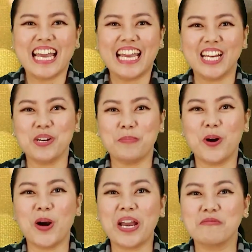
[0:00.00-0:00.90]
Hello
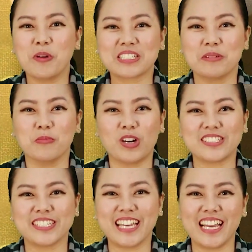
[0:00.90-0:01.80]
po, and welcome
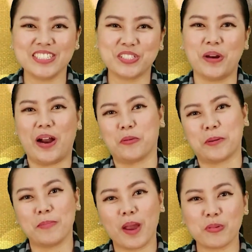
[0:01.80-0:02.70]
once again to
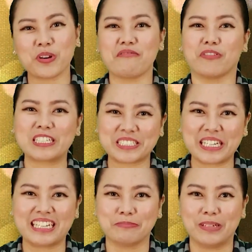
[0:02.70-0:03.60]
our memory verse
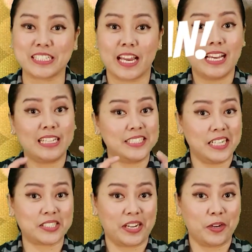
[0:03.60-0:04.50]
segment.
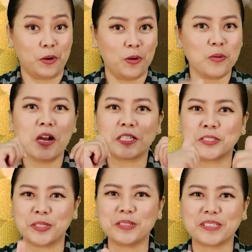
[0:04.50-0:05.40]
Yes, I know,
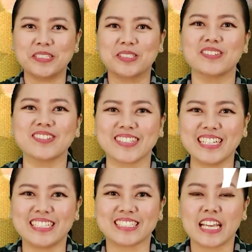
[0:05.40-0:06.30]
you can do
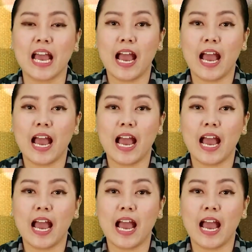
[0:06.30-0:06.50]
this.